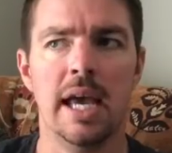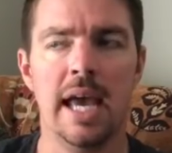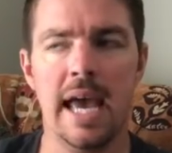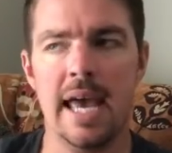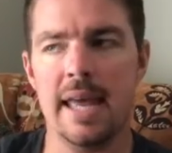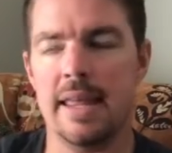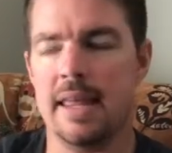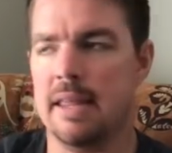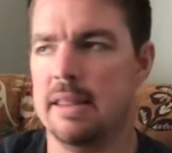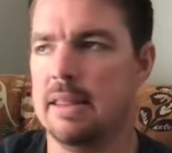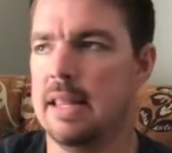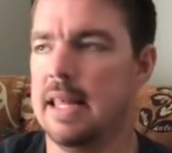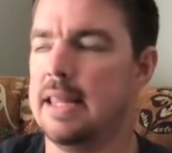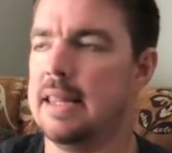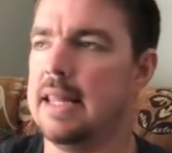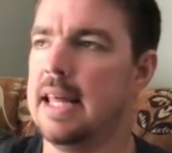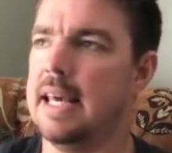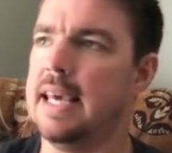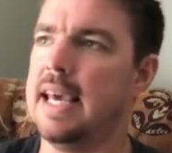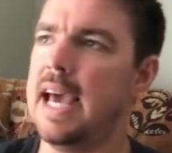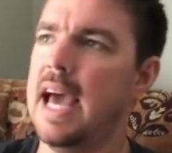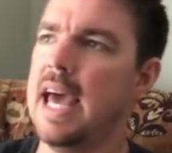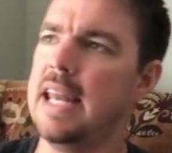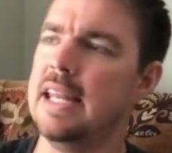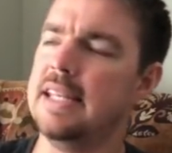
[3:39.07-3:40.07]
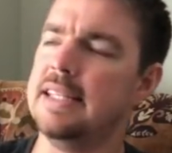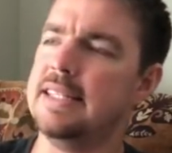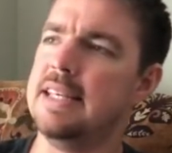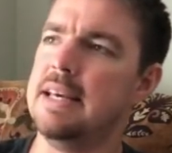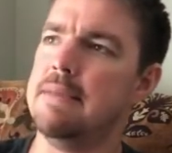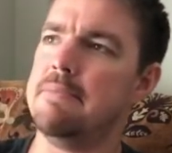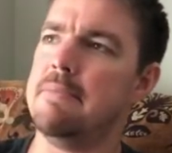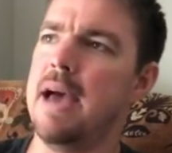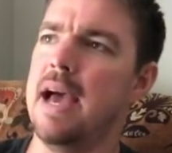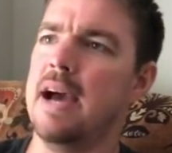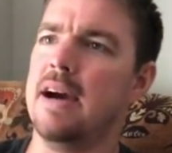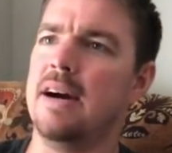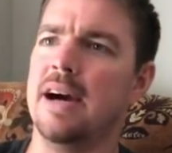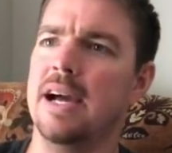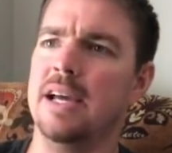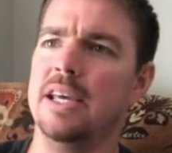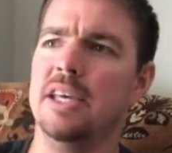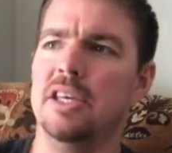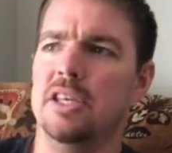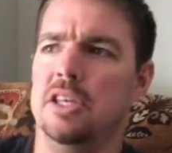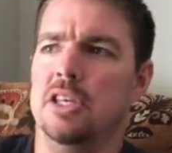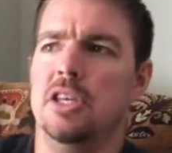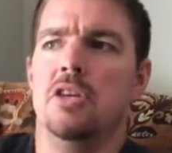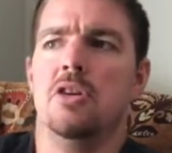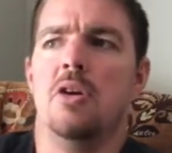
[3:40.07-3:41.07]
And they kind of sat back like,
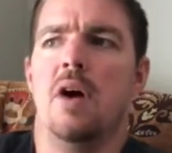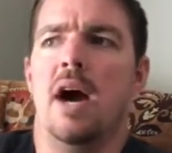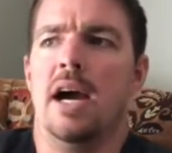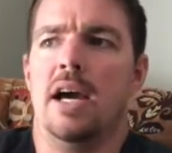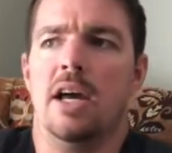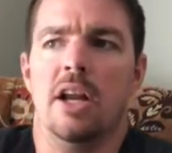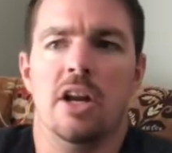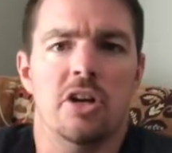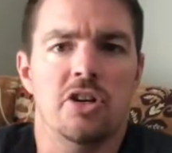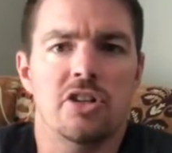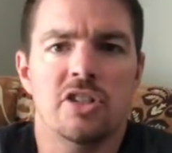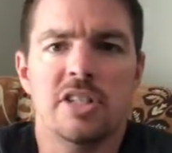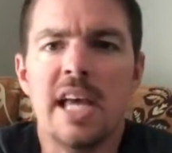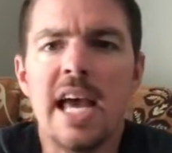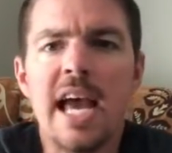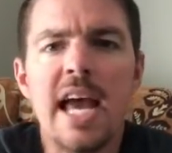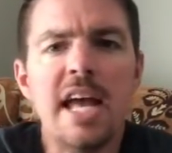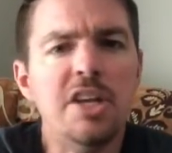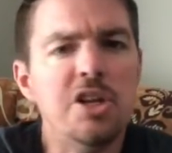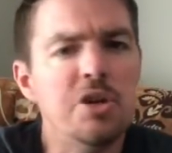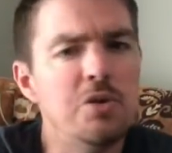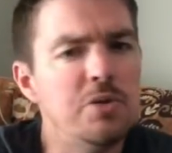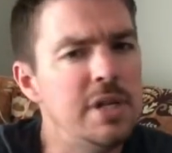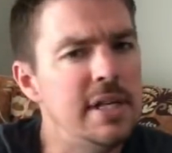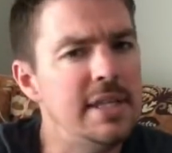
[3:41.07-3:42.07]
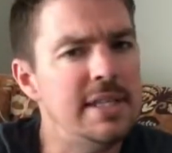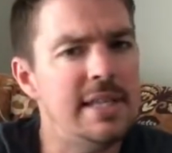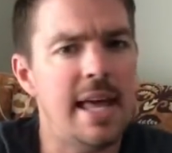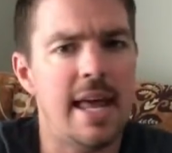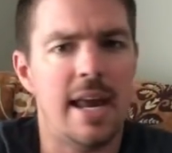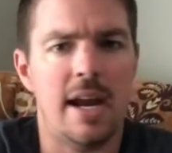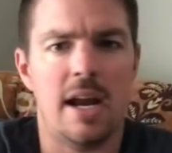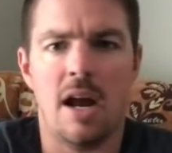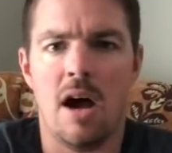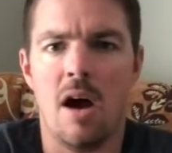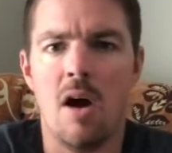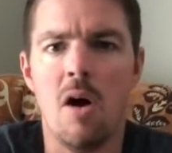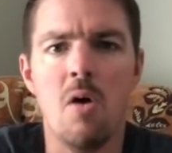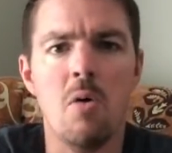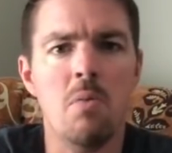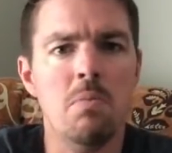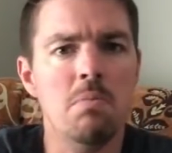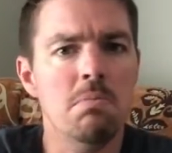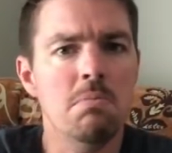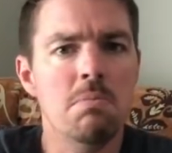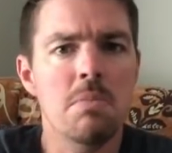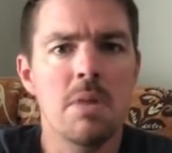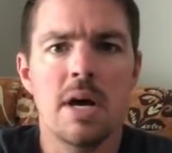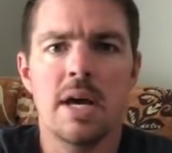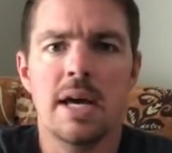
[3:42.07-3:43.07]
you know, I can understand you did that at
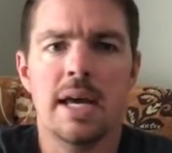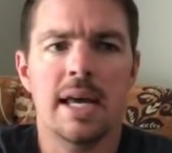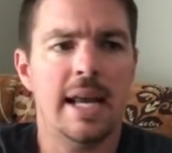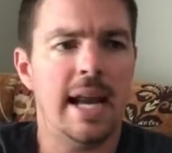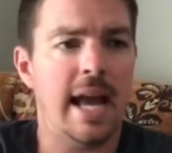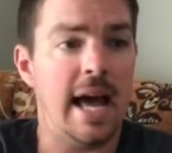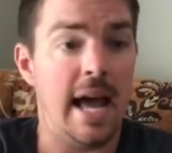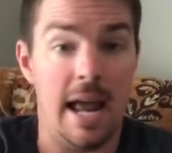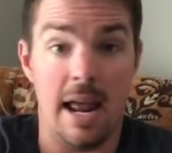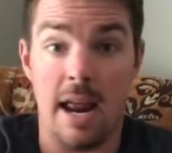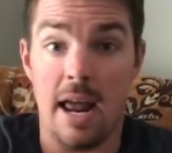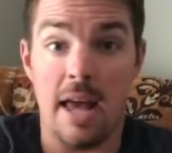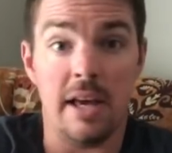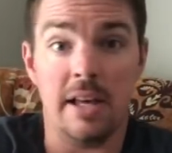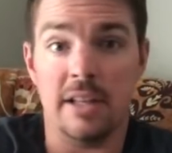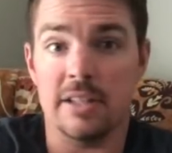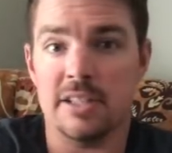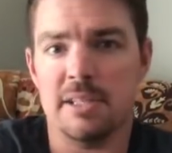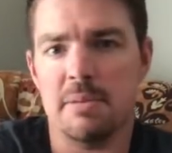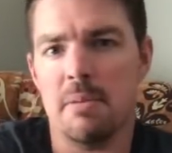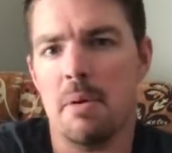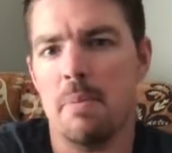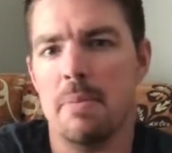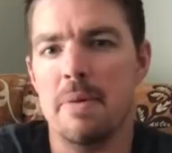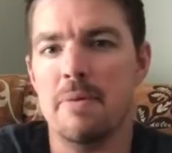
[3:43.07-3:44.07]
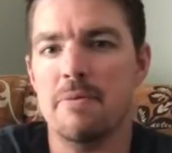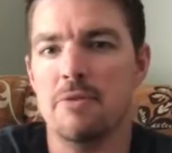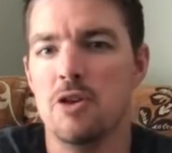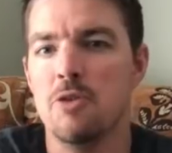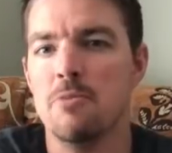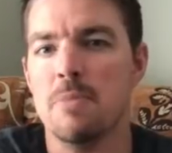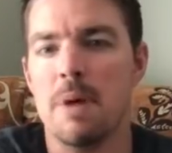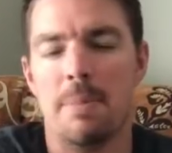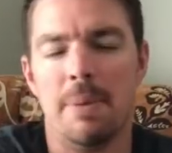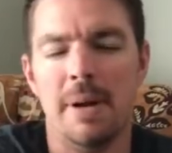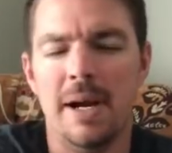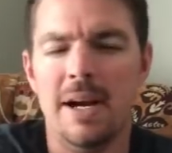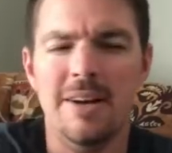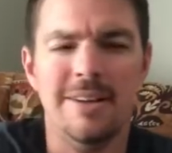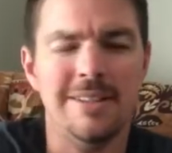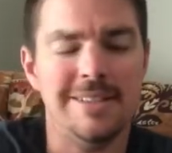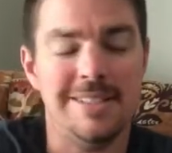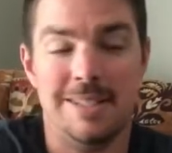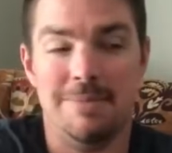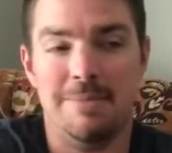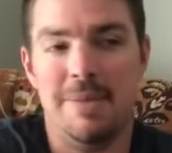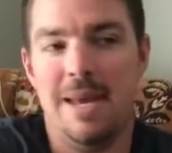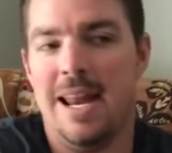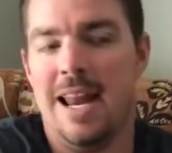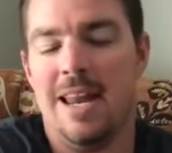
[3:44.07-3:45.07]
home. And some of them even knew my
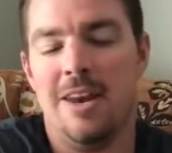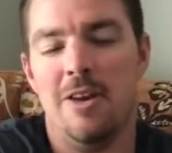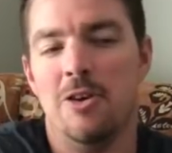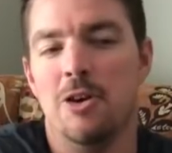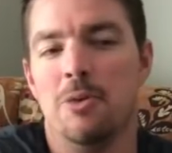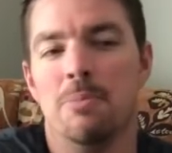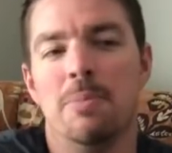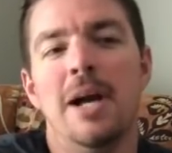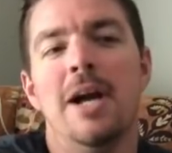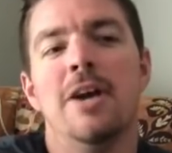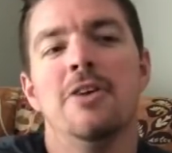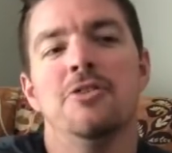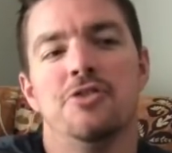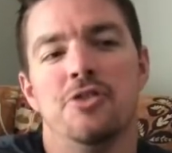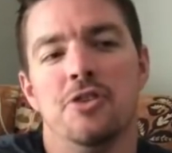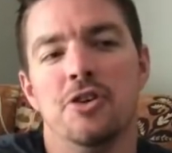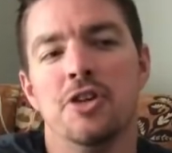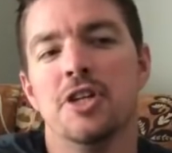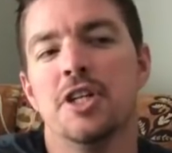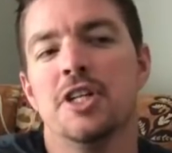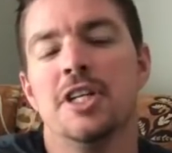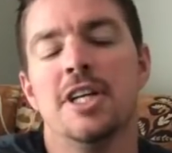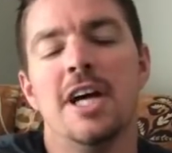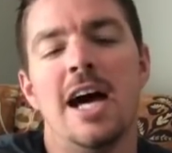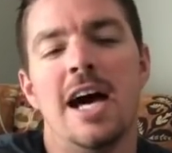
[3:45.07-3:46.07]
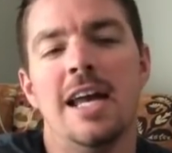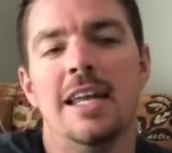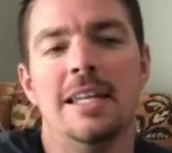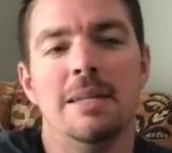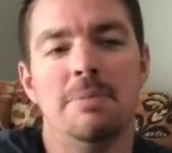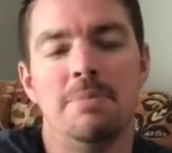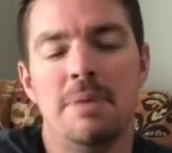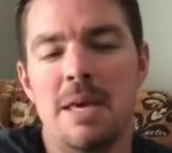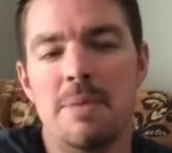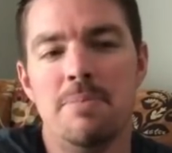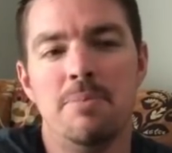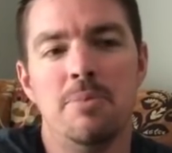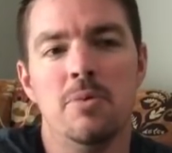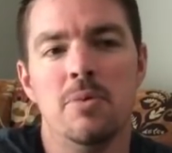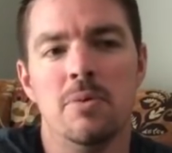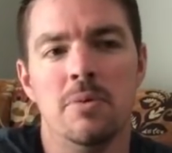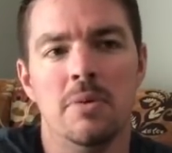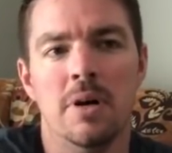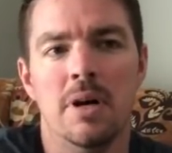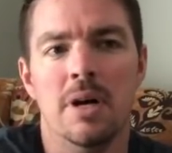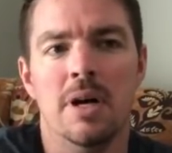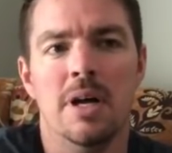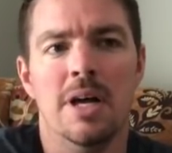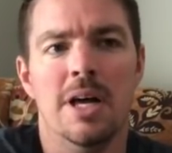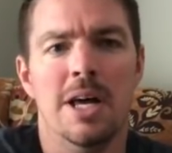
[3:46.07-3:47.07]
parents, said, man, I know your parents, they're good, godly
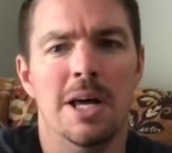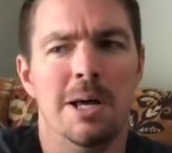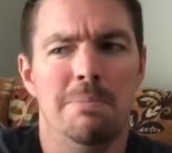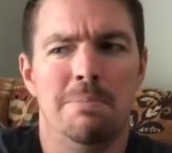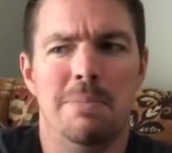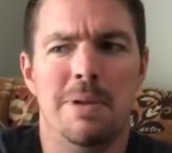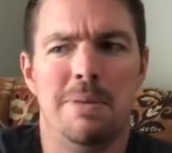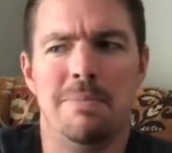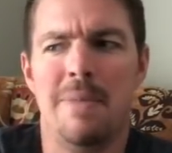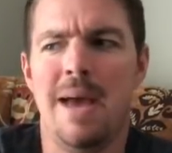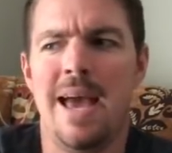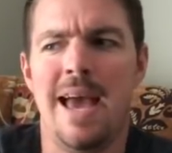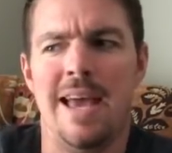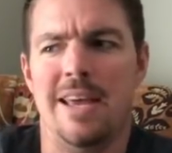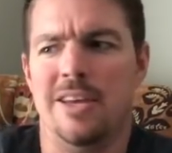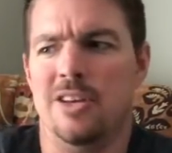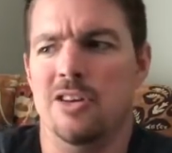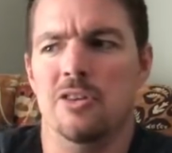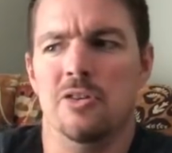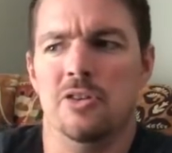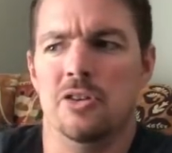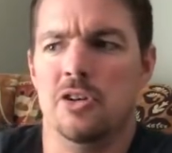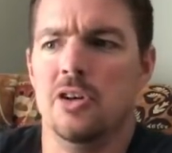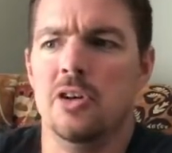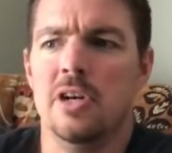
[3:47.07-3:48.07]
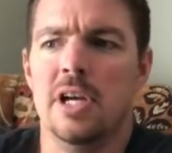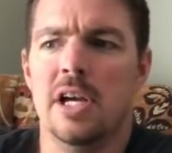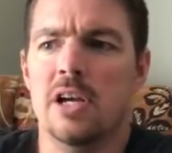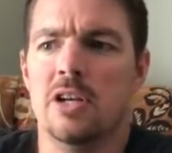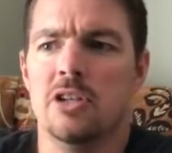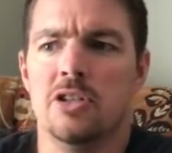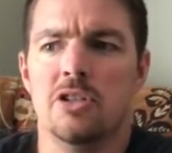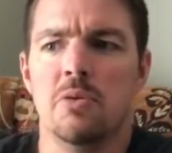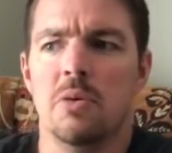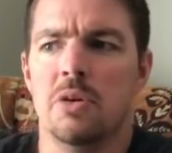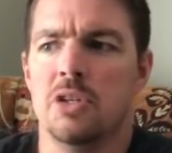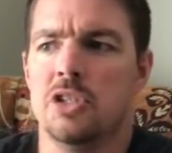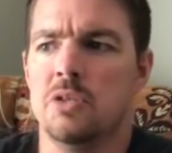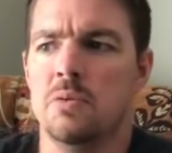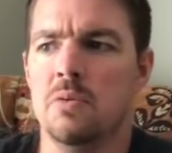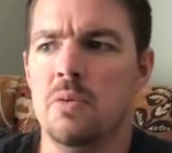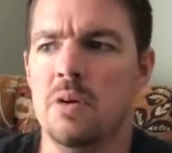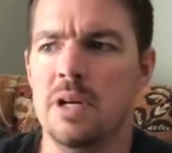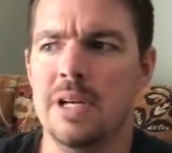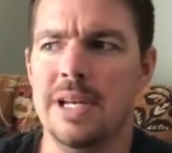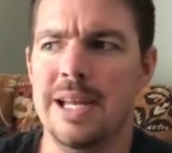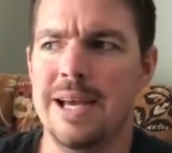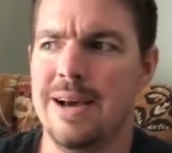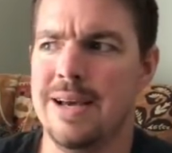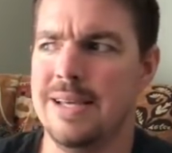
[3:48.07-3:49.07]
people. But Matt, you're here to do what you
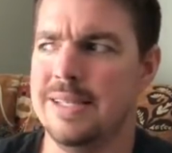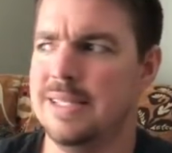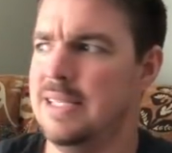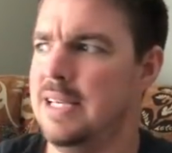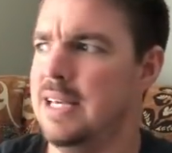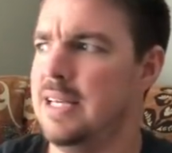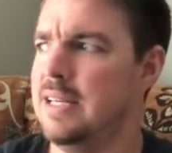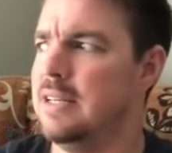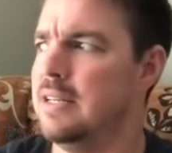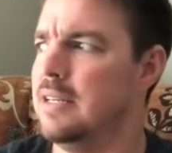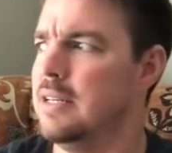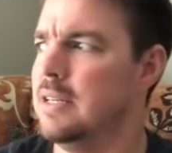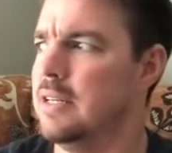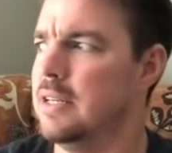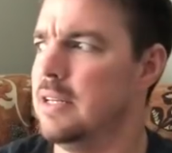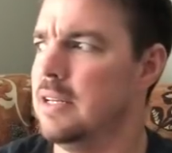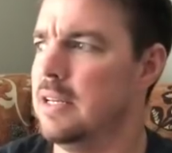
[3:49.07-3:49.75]
want now. I said,